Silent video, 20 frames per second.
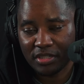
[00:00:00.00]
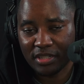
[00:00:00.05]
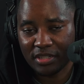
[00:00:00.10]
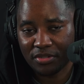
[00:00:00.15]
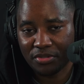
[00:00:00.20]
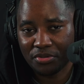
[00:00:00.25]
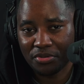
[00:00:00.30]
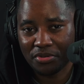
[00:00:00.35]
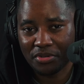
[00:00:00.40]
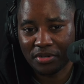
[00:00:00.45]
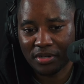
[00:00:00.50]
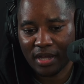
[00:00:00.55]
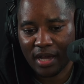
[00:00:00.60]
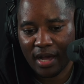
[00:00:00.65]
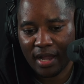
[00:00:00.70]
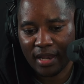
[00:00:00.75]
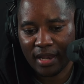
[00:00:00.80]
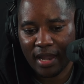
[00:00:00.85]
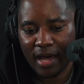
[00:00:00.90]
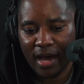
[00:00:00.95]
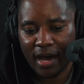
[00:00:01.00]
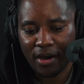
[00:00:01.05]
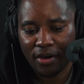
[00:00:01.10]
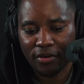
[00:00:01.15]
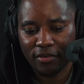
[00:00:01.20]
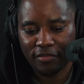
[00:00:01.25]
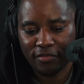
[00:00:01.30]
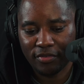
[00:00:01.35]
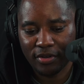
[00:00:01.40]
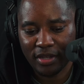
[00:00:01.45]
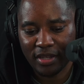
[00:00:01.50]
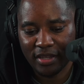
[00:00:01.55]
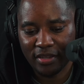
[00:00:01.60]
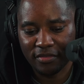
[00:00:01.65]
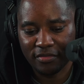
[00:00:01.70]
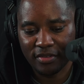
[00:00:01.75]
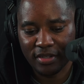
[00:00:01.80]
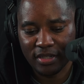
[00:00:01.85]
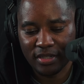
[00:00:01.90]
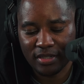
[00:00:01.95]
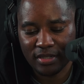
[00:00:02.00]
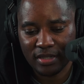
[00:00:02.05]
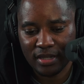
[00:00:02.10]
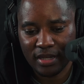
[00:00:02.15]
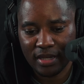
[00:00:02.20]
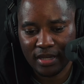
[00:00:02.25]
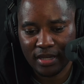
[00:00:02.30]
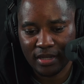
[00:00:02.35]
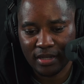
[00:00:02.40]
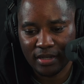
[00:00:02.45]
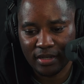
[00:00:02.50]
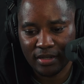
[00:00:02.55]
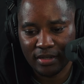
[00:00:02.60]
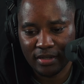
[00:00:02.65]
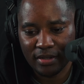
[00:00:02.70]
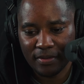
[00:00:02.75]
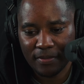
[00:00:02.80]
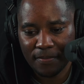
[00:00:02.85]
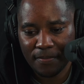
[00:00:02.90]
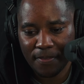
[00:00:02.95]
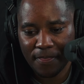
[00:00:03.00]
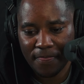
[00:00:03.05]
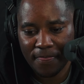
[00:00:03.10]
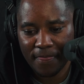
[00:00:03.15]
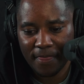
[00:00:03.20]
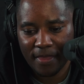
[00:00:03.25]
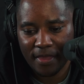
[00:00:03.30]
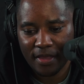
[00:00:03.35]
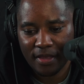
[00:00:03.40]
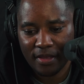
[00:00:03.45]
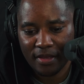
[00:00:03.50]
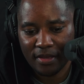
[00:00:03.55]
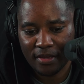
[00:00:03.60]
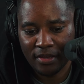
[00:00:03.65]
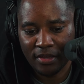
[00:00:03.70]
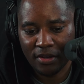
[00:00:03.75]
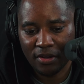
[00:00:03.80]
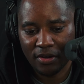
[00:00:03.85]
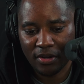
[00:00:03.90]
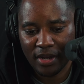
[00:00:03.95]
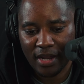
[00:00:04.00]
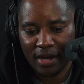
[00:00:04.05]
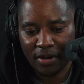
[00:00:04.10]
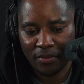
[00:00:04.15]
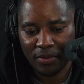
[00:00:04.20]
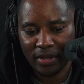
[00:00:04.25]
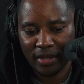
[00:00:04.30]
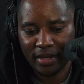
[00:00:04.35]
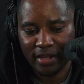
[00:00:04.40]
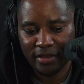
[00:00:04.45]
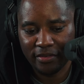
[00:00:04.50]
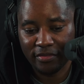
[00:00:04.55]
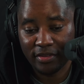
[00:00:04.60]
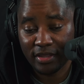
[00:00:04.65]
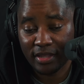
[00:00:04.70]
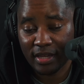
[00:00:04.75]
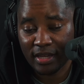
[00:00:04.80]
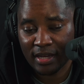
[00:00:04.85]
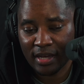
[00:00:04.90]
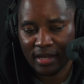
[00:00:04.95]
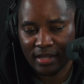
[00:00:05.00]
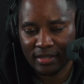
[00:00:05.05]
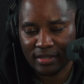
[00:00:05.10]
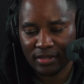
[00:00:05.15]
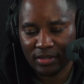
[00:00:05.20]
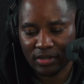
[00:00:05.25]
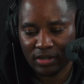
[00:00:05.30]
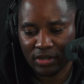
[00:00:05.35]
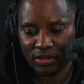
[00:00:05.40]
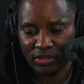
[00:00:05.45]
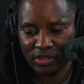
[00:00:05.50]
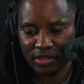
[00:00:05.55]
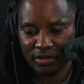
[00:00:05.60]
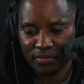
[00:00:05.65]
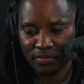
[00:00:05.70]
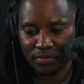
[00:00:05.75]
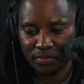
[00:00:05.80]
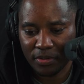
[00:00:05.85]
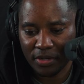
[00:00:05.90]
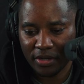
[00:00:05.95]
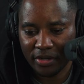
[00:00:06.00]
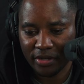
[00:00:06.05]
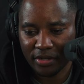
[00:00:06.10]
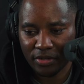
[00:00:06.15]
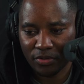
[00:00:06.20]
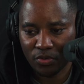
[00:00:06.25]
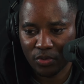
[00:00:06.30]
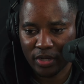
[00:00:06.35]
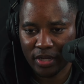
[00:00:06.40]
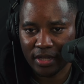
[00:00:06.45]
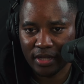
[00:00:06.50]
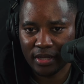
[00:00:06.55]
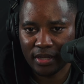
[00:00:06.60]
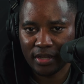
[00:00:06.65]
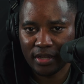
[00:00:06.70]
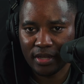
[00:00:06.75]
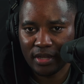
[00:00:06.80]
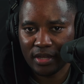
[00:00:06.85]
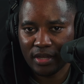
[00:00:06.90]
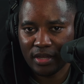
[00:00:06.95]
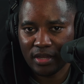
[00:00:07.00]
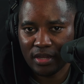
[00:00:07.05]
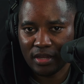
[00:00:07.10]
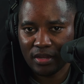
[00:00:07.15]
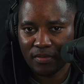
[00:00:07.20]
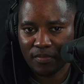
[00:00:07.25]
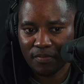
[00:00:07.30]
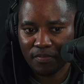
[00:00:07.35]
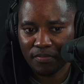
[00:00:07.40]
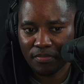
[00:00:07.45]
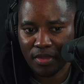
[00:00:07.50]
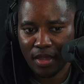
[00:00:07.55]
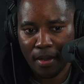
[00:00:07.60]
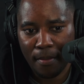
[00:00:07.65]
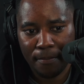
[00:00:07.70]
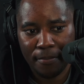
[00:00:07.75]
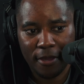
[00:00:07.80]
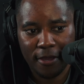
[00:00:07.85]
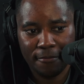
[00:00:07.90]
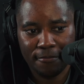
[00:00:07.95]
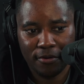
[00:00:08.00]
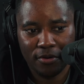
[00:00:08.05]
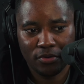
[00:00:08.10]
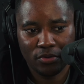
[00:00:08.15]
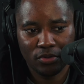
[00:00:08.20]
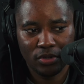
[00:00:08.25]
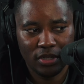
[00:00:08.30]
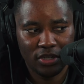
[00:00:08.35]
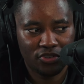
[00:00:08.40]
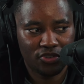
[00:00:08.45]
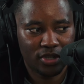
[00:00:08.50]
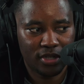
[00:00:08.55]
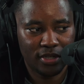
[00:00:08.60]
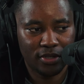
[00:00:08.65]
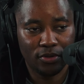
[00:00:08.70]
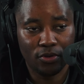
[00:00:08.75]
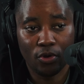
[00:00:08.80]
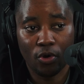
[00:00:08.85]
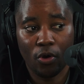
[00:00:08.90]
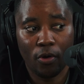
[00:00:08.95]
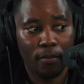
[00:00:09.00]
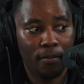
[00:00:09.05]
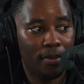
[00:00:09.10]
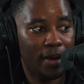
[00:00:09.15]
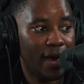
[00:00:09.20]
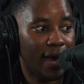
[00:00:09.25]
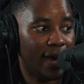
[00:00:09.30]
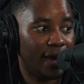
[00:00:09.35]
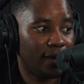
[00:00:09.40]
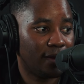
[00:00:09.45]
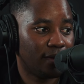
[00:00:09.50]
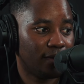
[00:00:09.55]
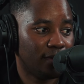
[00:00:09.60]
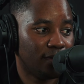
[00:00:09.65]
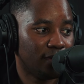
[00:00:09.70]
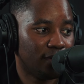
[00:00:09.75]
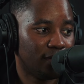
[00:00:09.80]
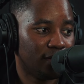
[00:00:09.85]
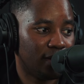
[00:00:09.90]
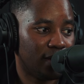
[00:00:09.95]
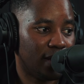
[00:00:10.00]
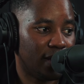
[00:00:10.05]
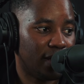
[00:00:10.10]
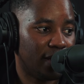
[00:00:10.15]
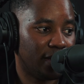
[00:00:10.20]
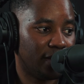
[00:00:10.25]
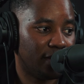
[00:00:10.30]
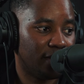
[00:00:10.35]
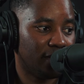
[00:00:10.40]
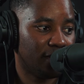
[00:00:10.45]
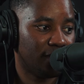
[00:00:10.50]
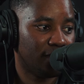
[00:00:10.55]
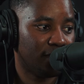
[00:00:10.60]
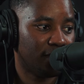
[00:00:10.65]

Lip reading: just don't allow forgiveness. And, now we live in the cancel culture period where people will literally go back like